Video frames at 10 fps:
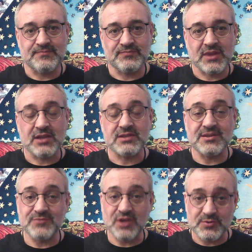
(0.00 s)

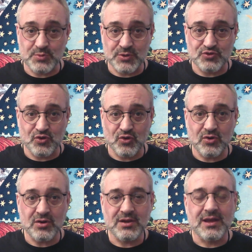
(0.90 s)
Sometimes we draw,
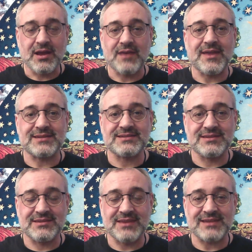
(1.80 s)
and that's
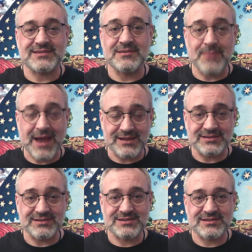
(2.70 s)
the
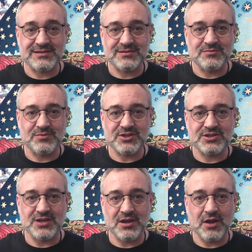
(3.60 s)
balance, which
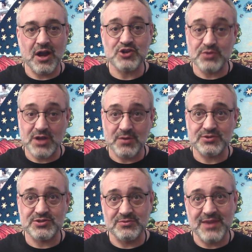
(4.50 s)
I shall go on
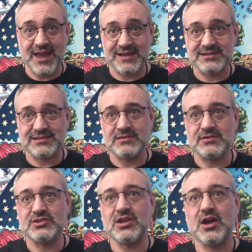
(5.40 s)
to next. So